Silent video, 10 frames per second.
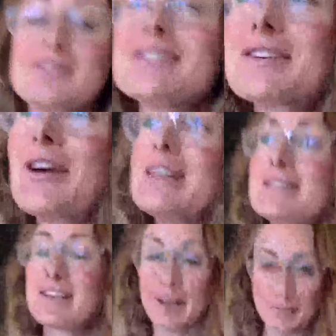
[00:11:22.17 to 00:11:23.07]
this
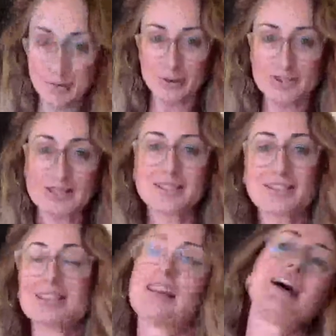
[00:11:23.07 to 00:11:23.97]
crazy neighborhood.
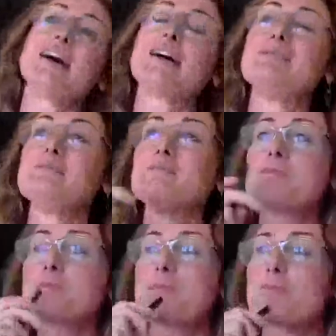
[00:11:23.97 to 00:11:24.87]

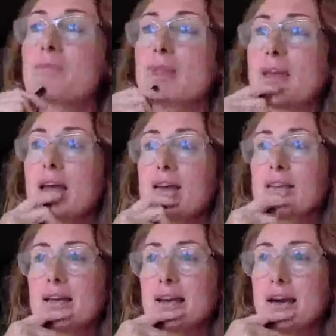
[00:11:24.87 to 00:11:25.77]

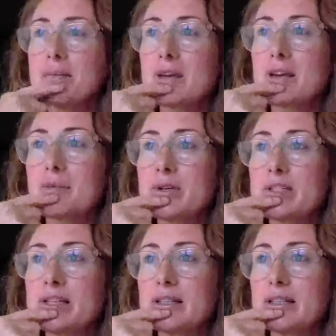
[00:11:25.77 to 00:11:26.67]
And yeah, I'm the kind of
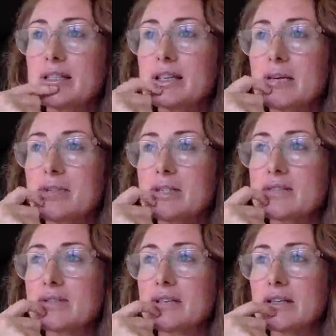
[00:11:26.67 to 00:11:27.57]
personality type
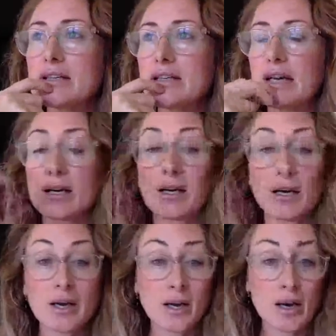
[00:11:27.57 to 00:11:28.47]
that's very like,
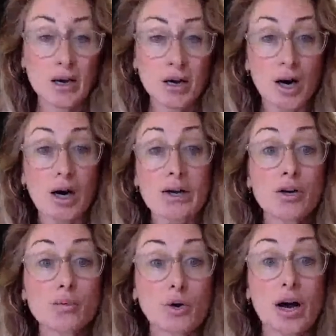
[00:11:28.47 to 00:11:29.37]

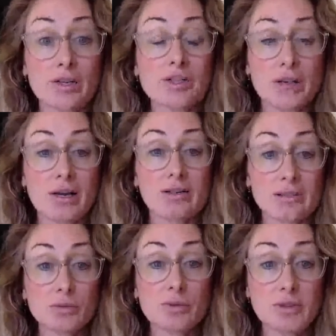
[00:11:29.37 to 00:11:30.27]
I just can't
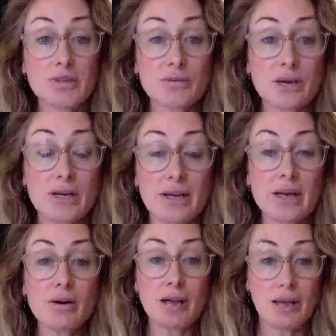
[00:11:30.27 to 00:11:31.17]
deal with this right
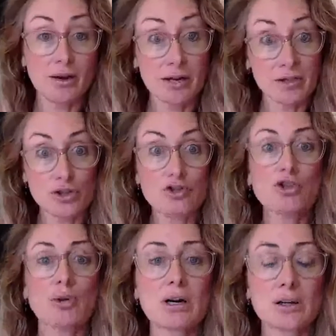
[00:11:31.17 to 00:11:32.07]
now, and I just
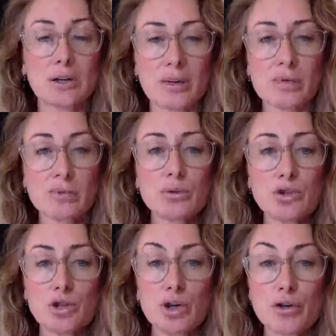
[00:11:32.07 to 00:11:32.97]
truck on. I'm a real
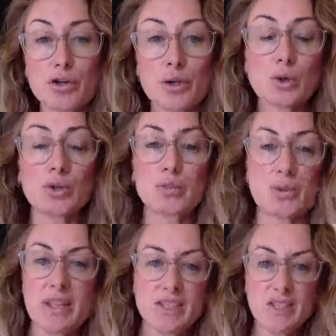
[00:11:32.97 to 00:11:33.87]
Trojan horse,
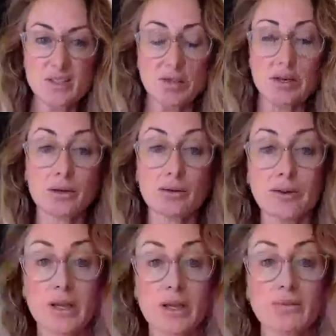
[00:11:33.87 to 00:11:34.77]
but that's just not
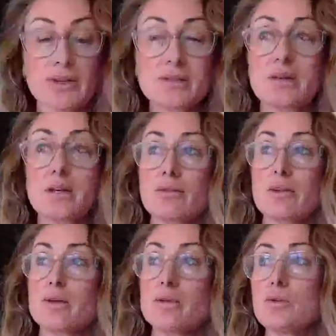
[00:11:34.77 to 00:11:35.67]
healthy. That's not
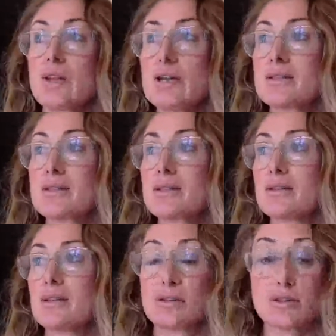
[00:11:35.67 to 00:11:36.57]
healthy at all. That's,
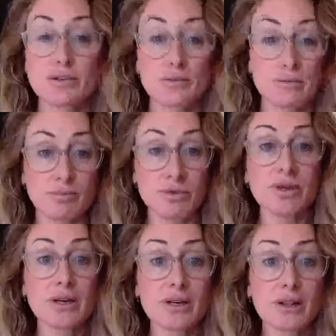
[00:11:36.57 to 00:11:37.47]
just
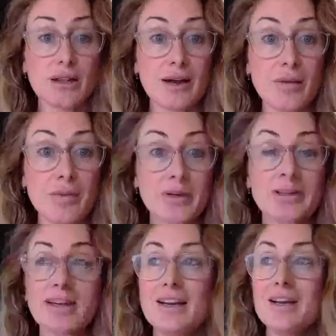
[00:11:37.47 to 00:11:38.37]
putting it under the carpet,
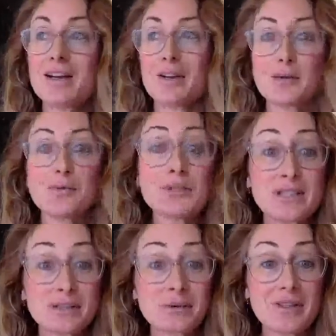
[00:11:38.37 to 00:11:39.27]
going, we'll
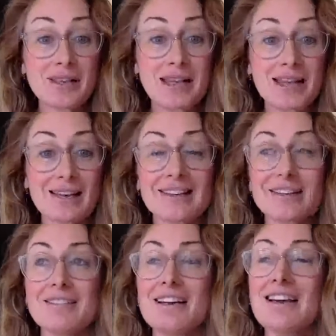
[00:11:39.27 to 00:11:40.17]
deal with it
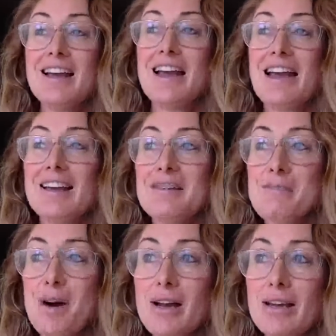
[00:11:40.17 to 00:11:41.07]
later. And
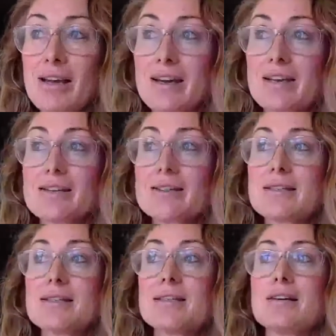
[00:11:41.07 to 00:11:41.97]
in my
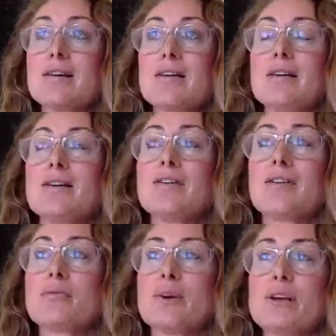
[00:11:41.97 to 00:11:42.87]
case, when
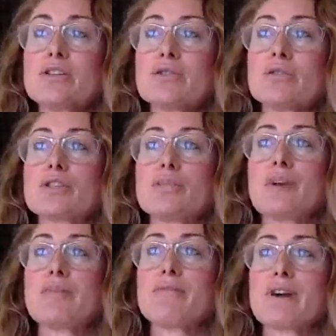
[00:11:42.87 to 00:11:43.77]
I talk to
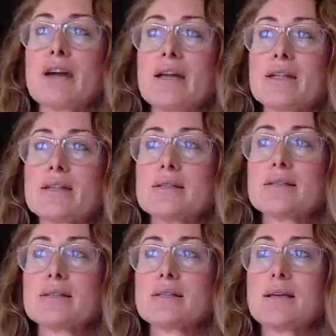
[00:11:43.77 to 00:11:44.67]
my
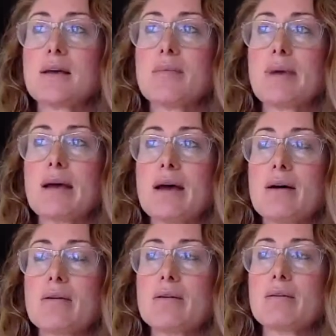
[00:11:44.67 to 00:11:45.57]
friends
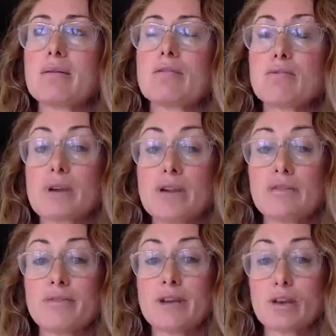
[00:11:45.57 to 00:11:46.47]
about
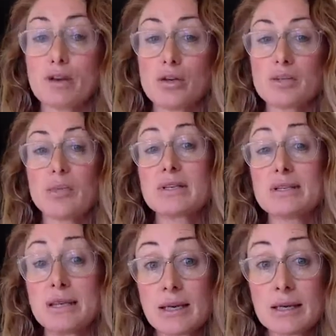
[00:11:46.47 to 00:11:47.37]
grief and loss,
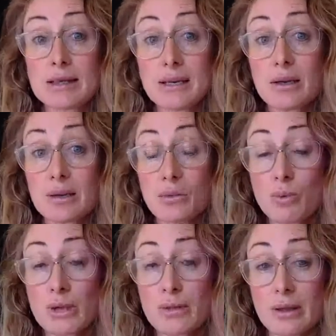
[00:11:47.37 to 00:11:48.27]
particularly
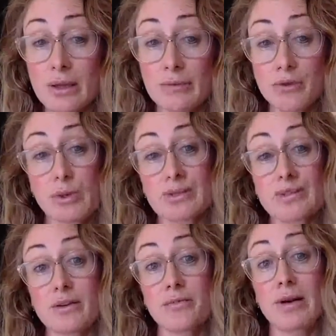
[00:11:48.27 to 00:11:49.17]
with loved ones
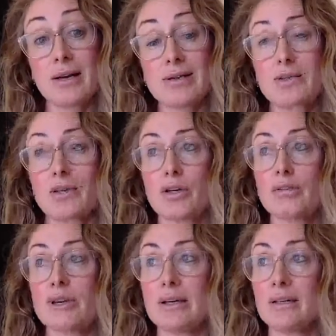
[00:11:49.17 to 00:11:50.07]
that have passed
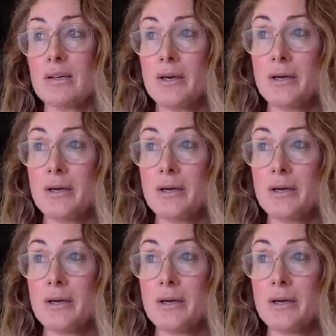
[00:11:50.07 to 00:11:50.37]
over,